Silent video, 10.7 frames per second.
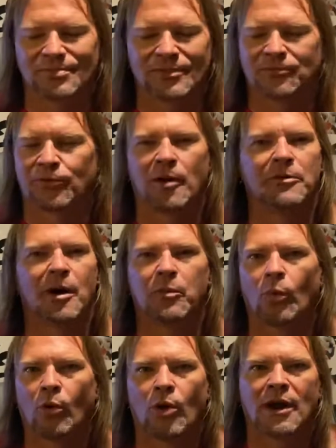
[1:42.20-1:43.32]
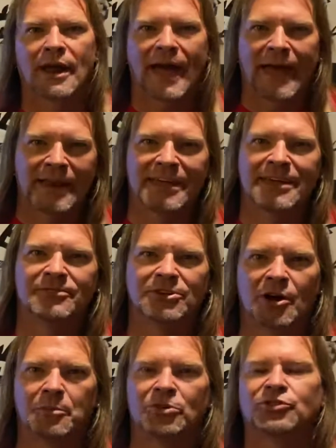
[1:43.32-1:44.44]
from number 1 and even
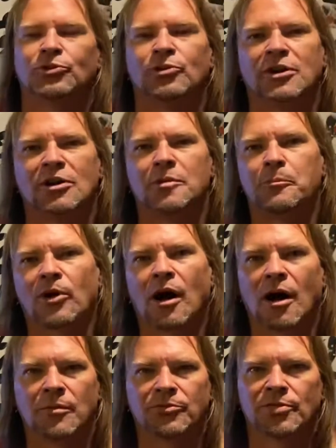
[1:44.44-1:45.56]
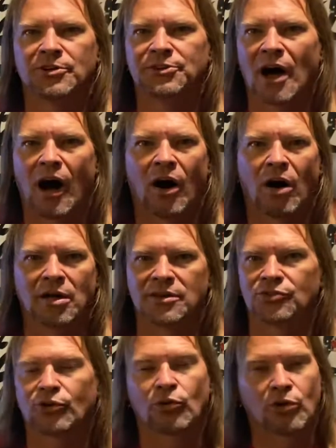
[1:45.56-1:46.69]
number 2 here in Brahms, the doll
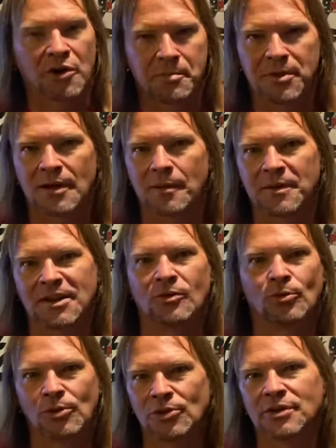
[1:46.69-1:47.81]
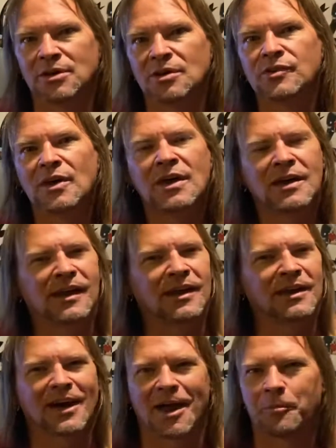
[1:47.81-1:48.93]
is creepy. I mean, it really is. Any
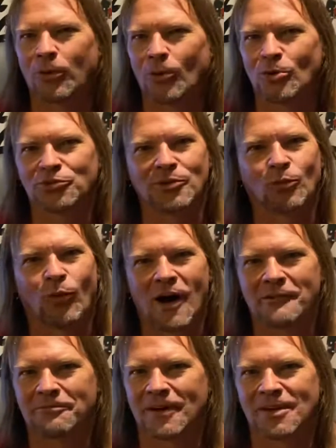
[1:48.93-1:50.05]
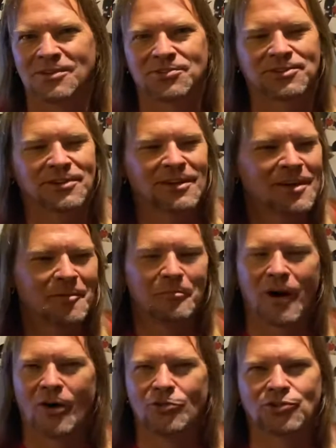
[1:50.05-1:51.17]
kind of porcelain, white-faced,
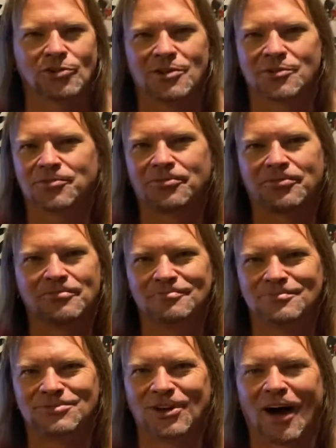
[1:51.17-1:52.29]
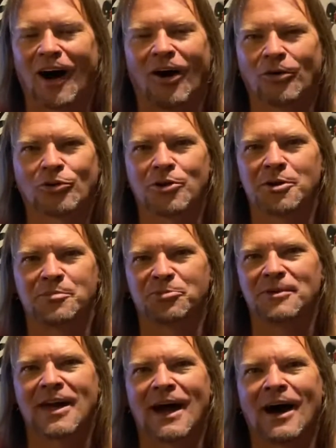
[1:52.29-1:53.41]
motionless doll creeps
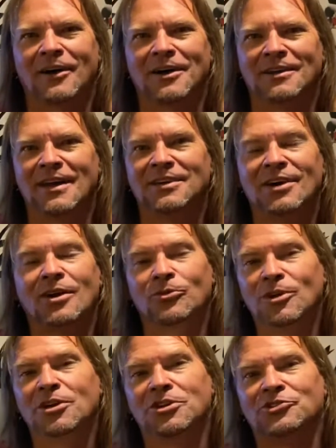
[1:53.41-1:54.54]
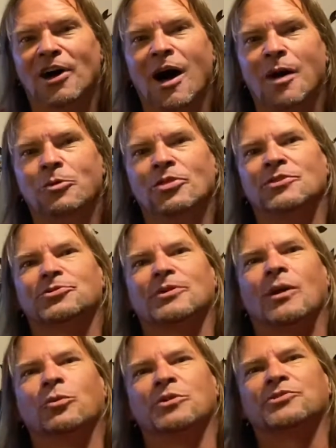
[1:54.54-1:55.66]
me out. And they've done a really good job with this one, I
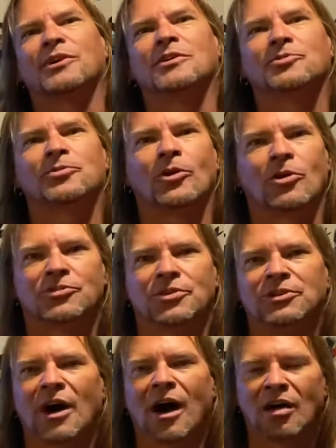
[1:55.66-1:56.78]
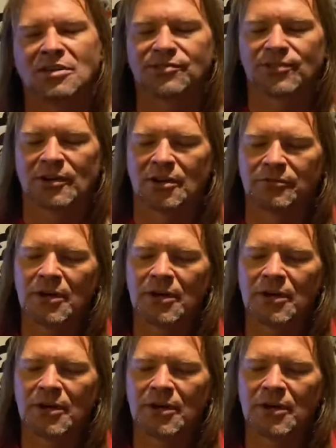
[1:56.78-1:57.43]
will say, as far as the doll itself.